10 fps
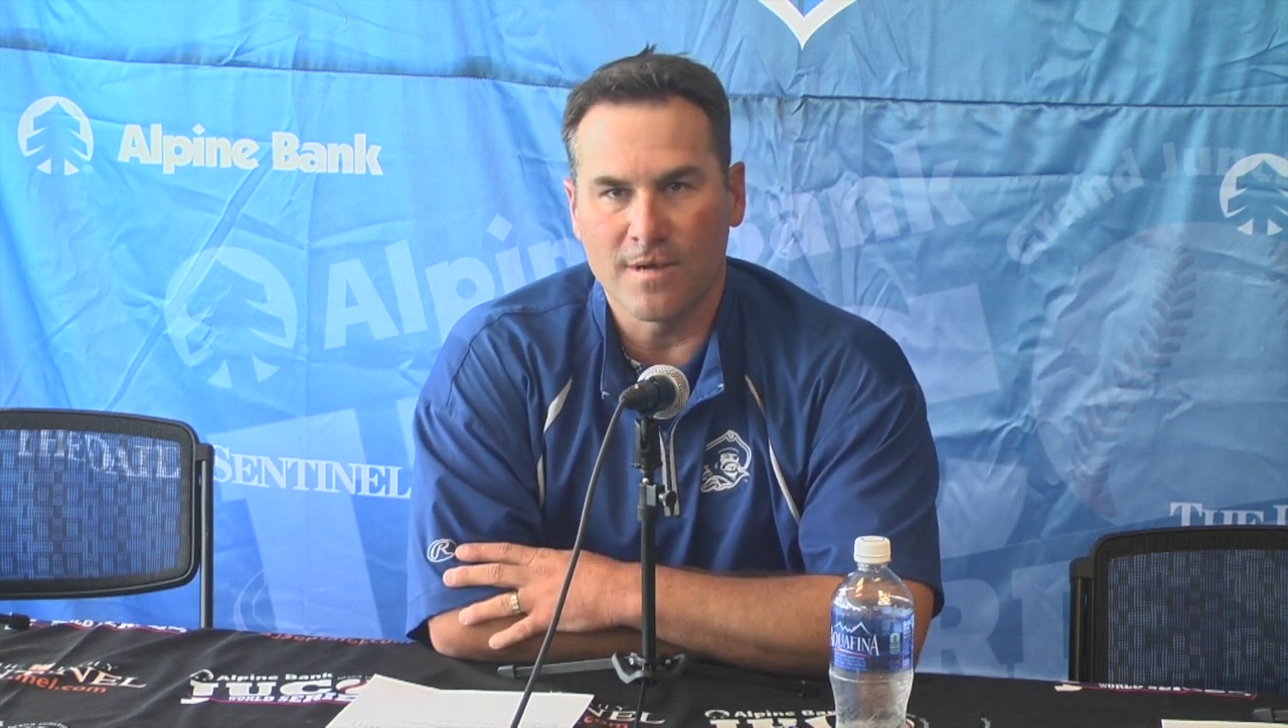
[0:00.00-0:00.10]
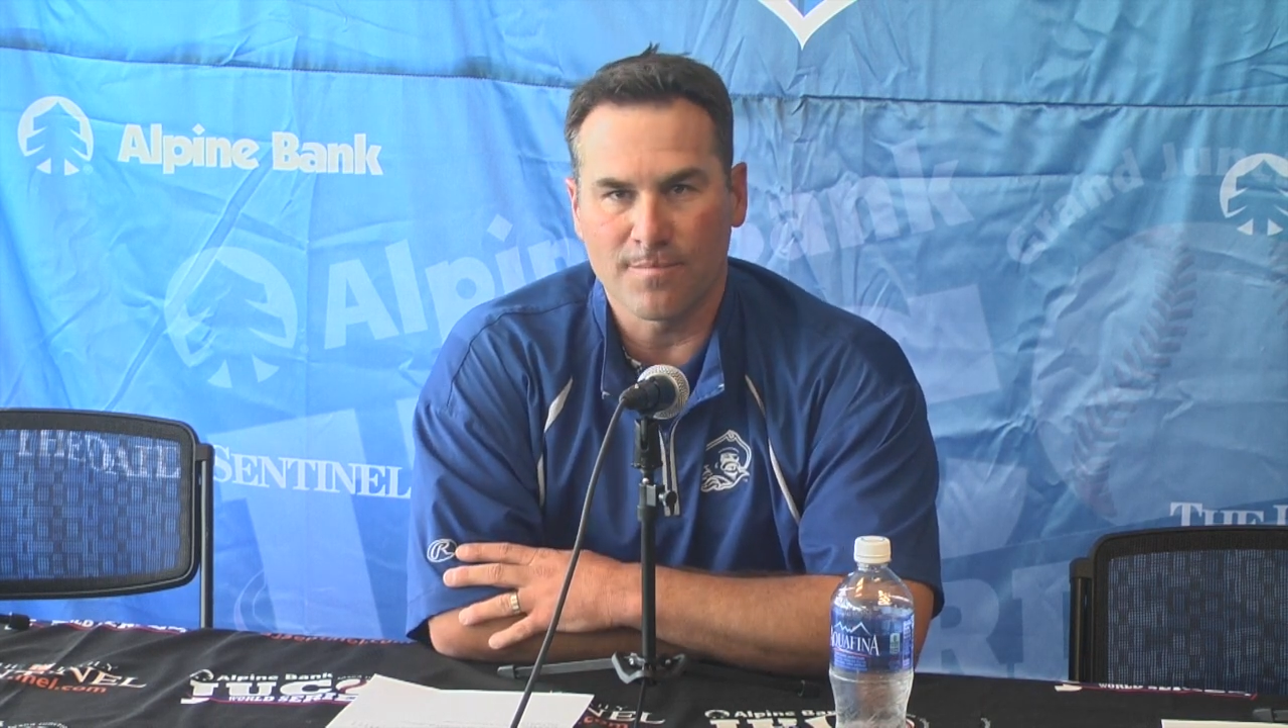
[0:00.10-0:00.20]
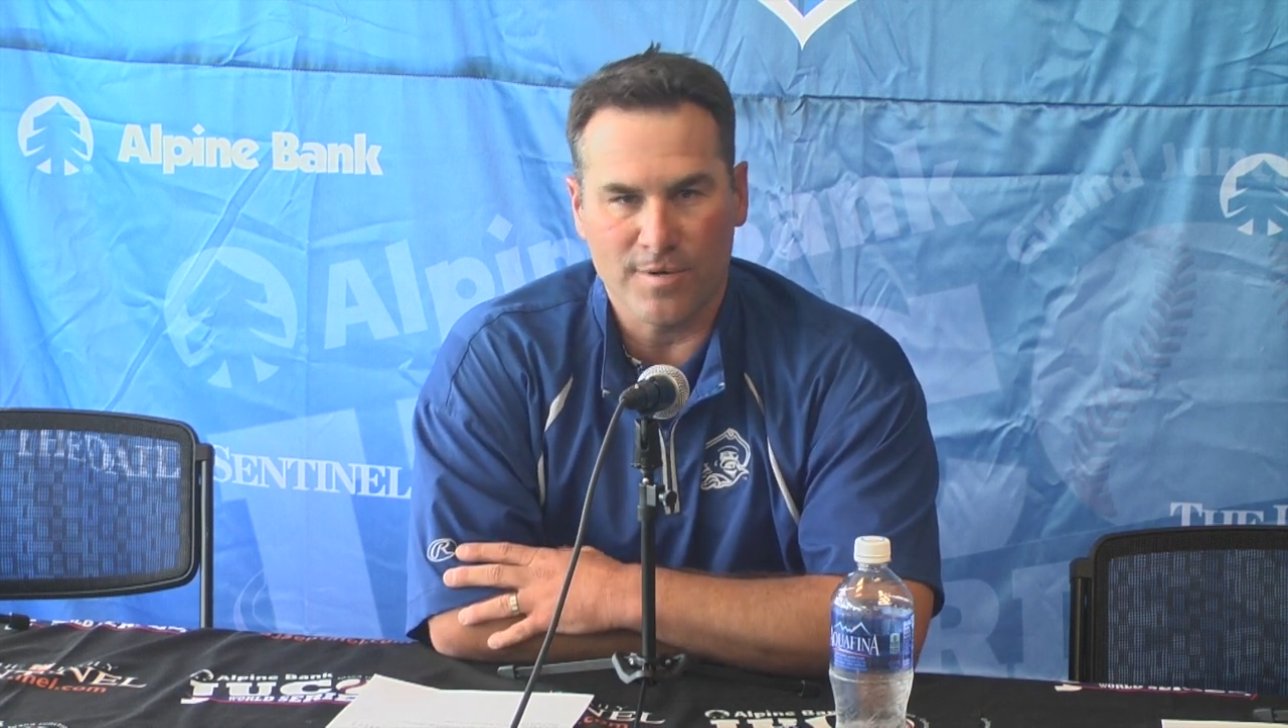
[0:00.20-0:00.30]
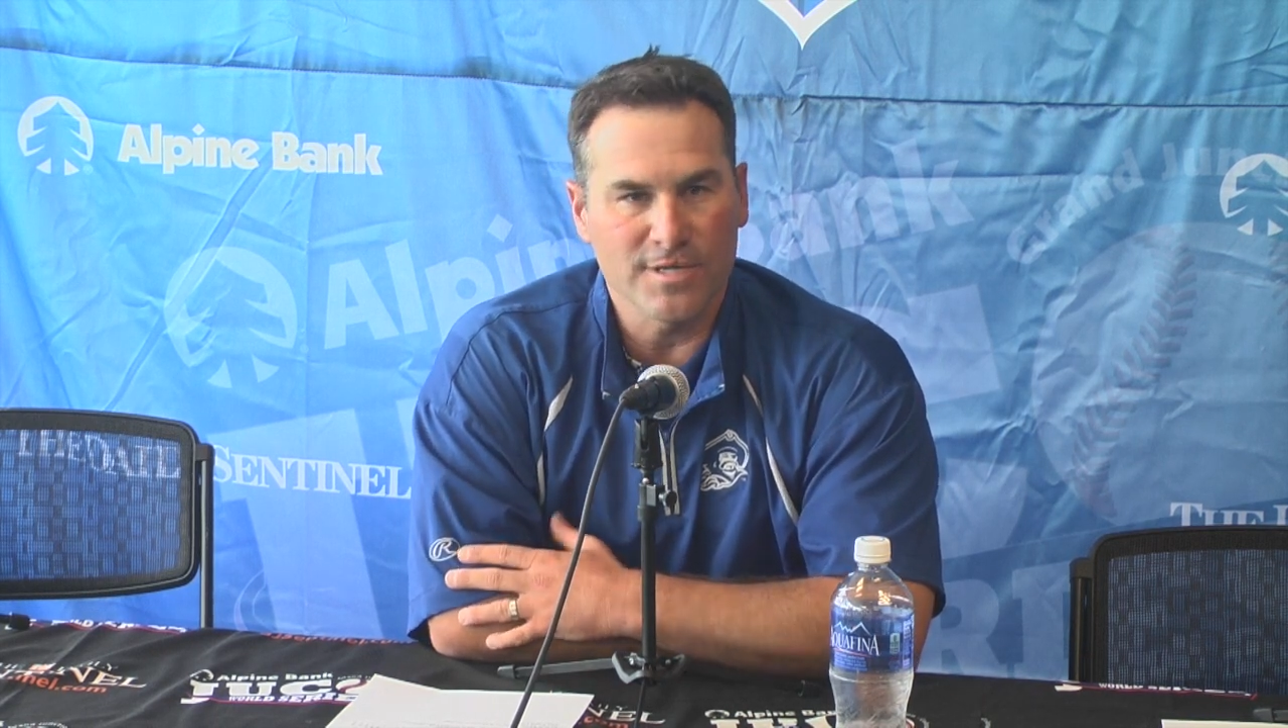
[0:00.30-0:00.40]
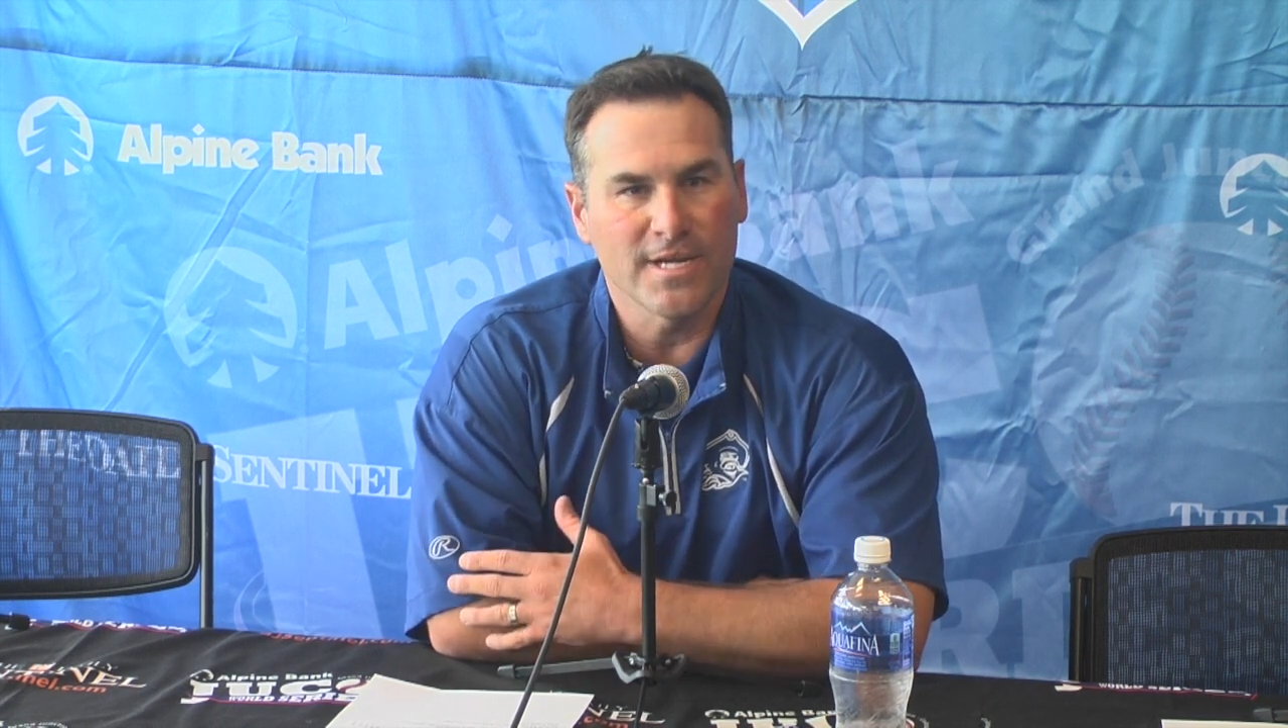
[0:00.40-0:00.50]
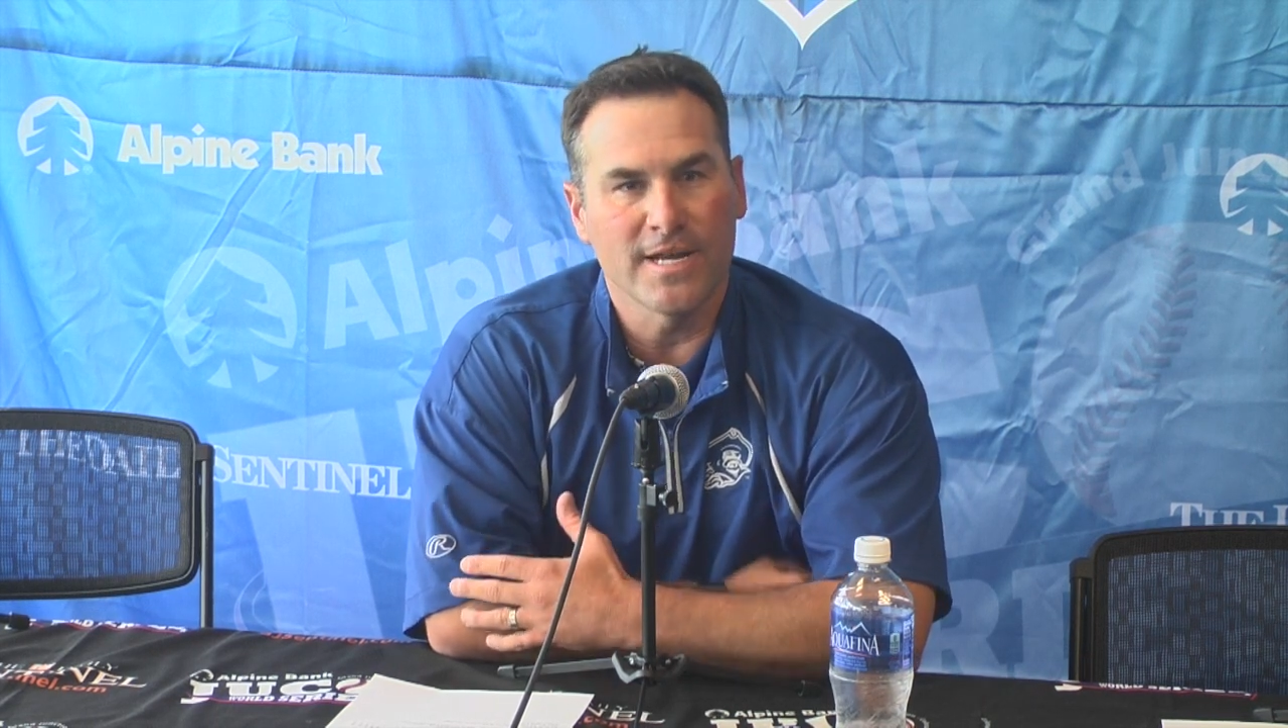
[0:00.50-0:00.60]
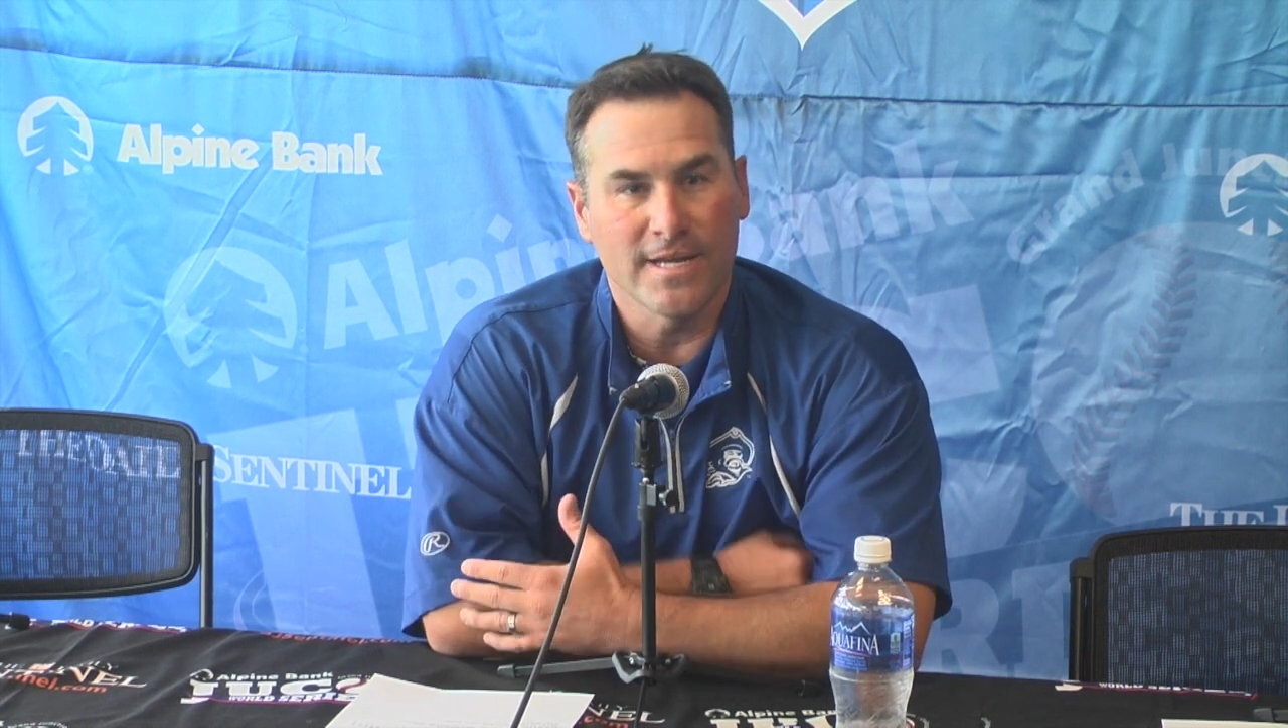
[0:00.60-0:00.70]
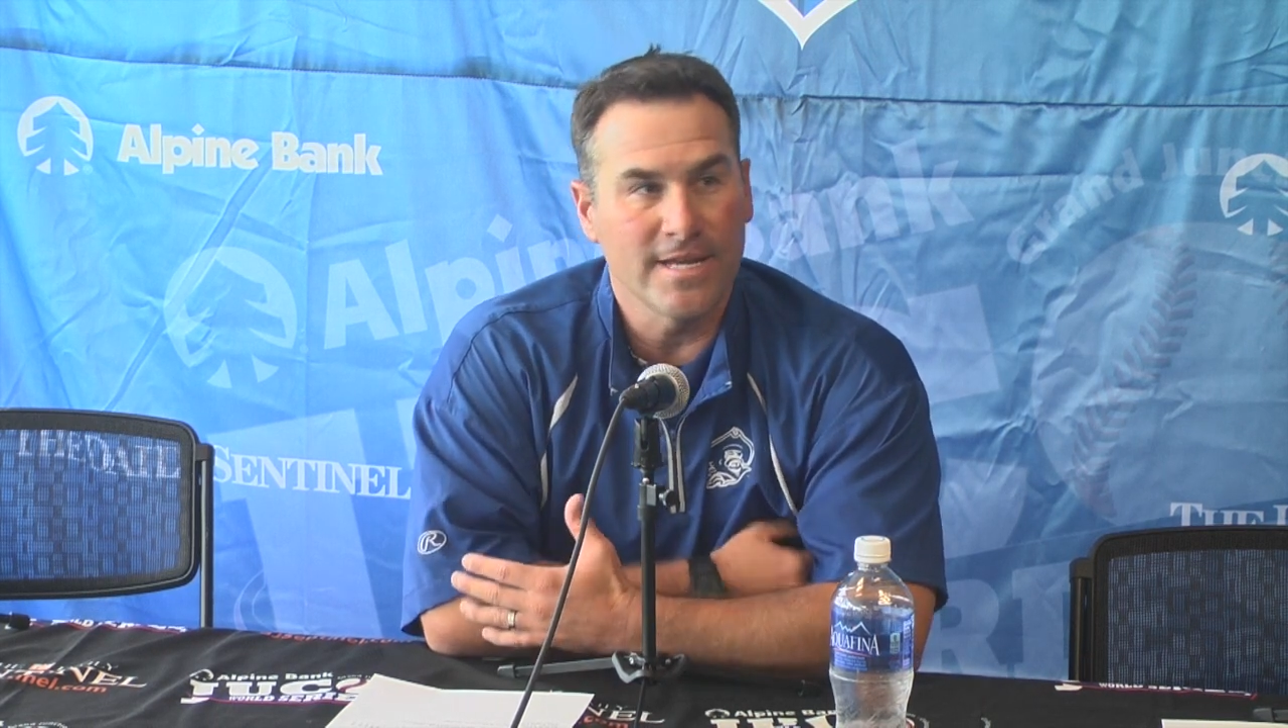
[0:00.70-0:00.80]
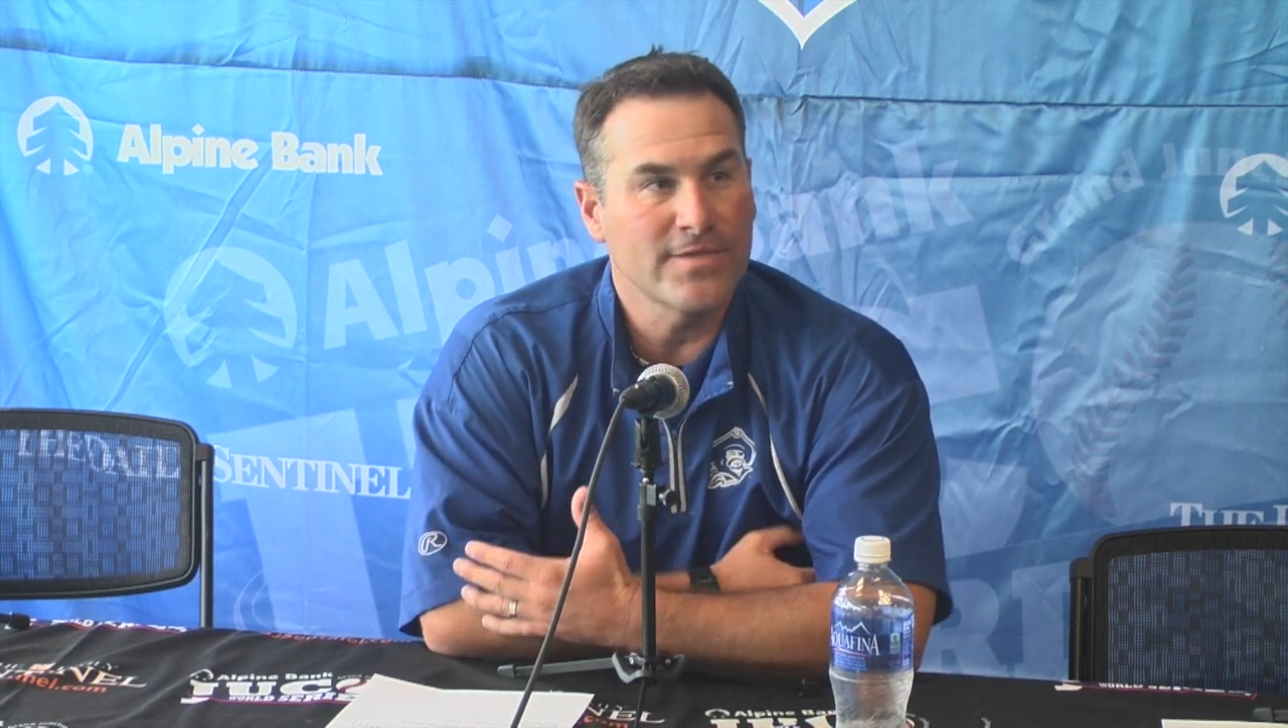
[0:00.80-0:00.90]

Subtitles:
appreciate it and